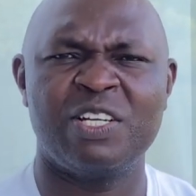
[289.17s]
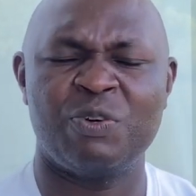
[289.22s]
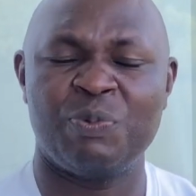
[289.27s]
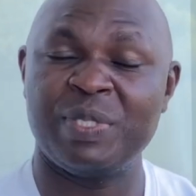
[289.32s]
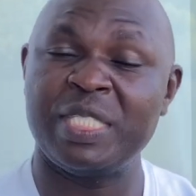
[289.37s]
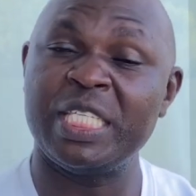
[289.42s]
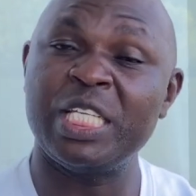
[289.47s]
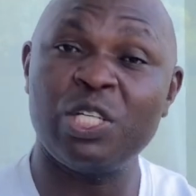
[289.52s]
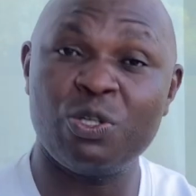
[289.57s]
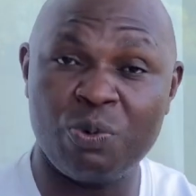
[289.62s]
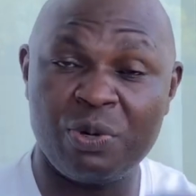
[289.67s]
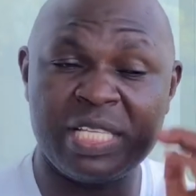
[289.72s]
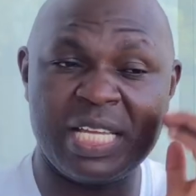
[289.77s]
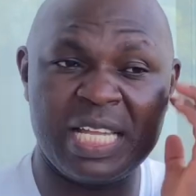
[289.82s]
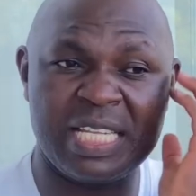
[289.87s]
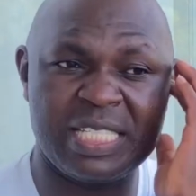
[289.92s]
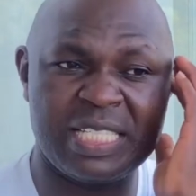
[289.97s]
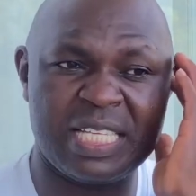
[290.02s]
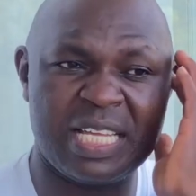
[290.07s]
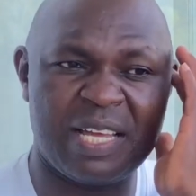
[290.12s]
within Luo
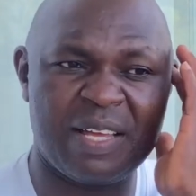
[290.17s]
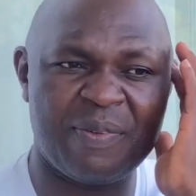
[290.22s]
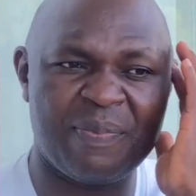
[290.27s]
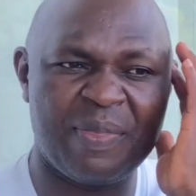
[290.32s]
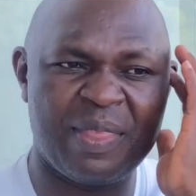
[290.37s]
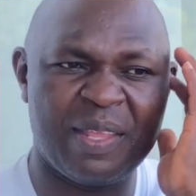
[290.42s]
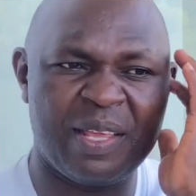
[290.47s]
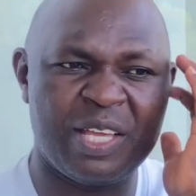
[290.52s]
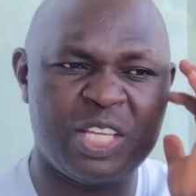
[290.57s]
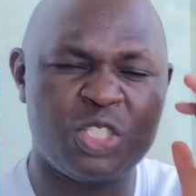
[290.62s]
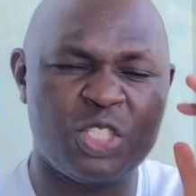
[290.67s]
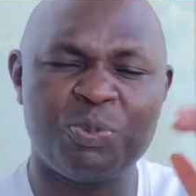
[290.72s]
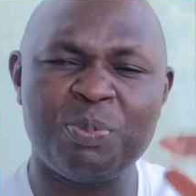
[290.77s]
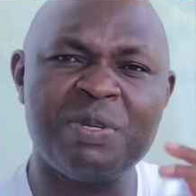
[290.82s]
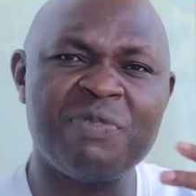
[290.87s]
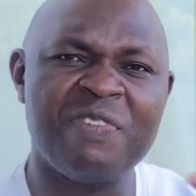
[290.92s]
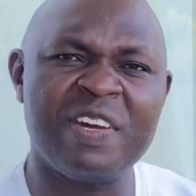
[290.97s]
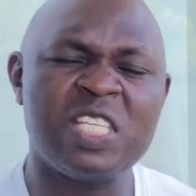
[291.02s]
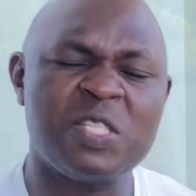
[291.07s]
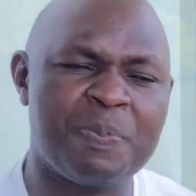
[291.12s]
Nyanza. To be
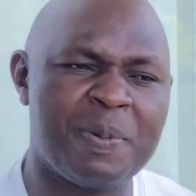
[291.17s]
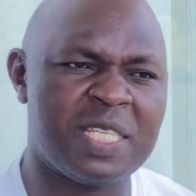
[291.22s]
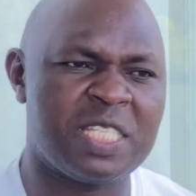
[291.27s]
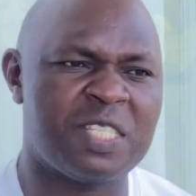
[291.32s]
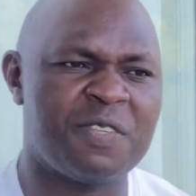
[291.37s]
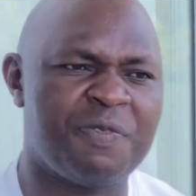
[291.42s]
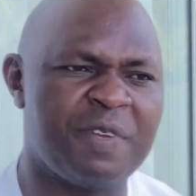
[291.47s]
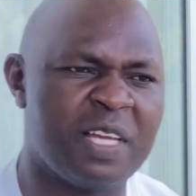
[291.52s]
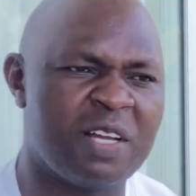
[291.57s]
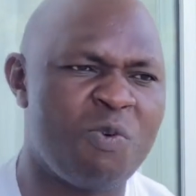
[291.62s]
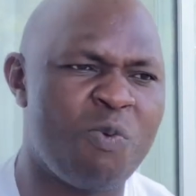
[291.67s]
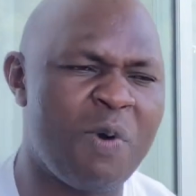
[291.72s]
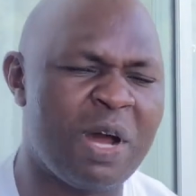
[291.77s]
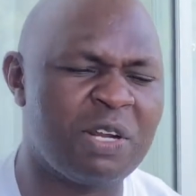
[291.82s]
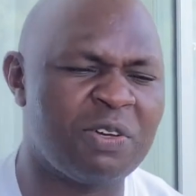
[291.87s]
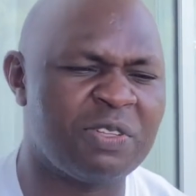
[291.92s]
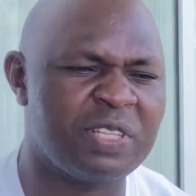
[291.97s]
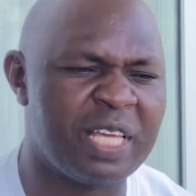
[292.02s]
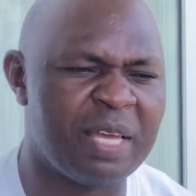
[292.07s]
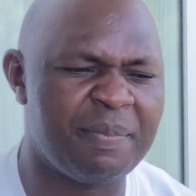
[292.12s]
very specific, one
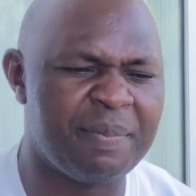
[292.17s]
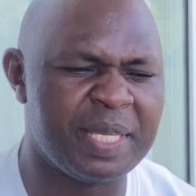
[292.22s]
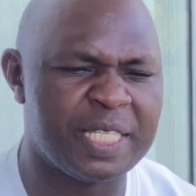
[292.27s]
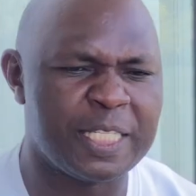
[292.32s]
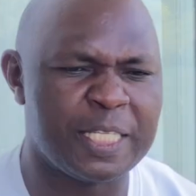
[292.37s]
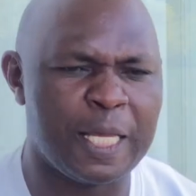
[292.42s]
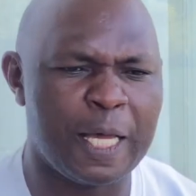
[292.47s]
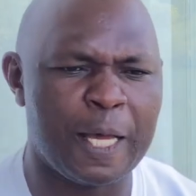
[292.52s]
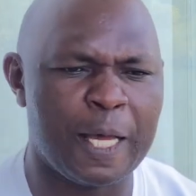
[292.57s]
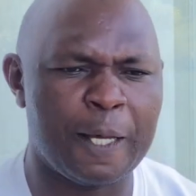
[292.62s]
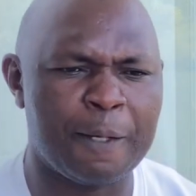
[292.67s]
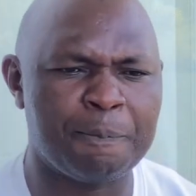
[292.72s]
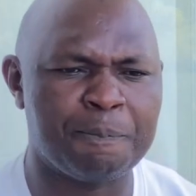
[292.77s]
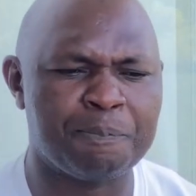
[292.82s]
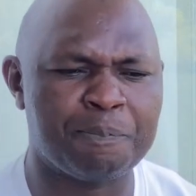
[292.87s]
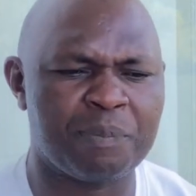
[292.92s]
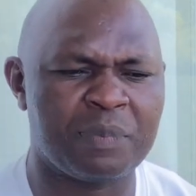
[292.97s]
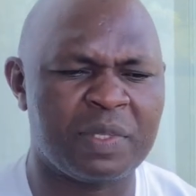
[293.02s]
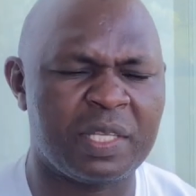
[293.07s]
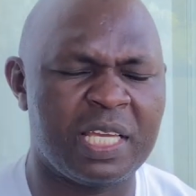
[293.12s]
of them is
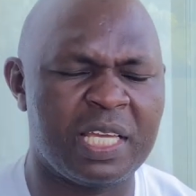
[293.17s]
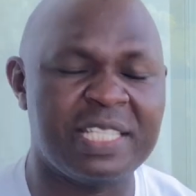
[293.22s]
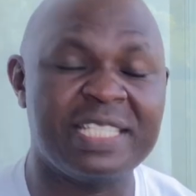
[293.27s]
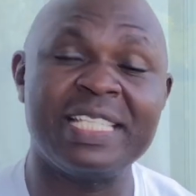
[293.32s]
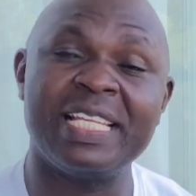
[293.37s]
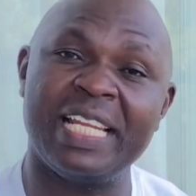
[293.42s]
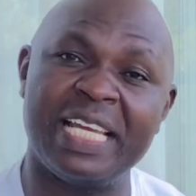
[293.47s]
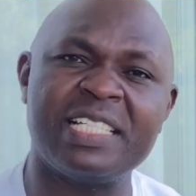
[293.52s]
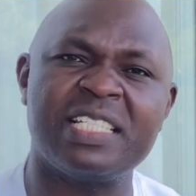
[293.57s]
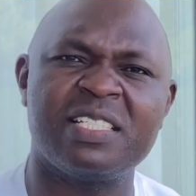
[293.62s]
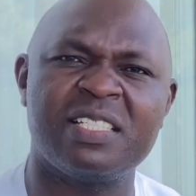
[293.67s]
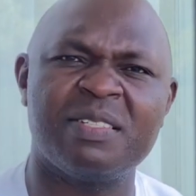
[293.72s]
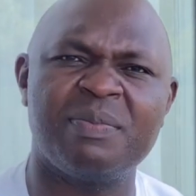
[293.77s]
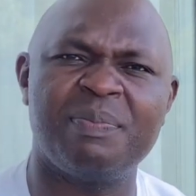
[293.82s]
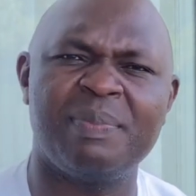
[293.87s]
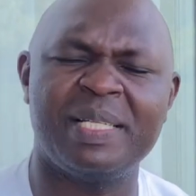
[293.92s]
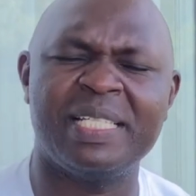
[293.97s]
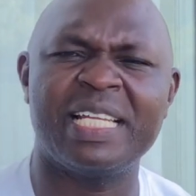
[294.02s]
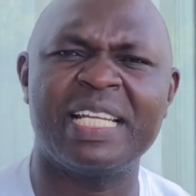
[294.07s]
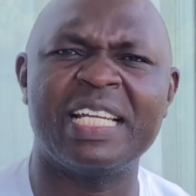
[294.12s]
the late
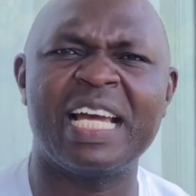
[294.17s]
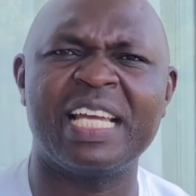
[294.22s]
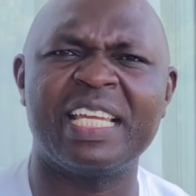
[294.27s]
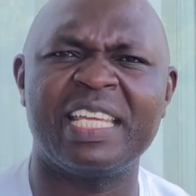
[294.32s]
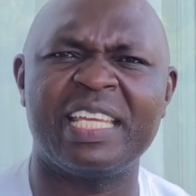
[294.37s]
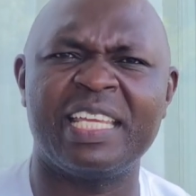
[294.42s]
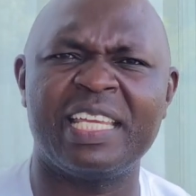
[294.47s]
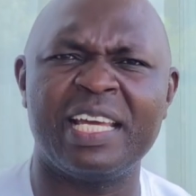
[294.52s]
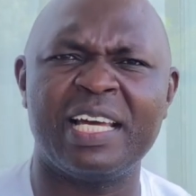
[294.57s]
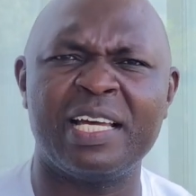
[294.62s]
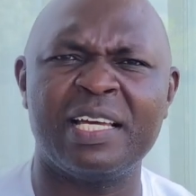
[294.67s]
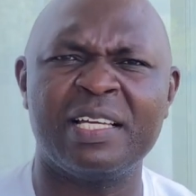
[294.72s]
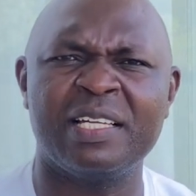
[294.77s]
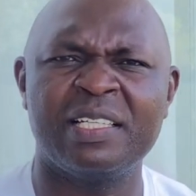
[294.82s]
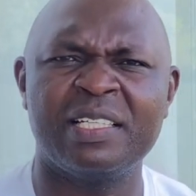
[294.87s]
Bildad Kagia,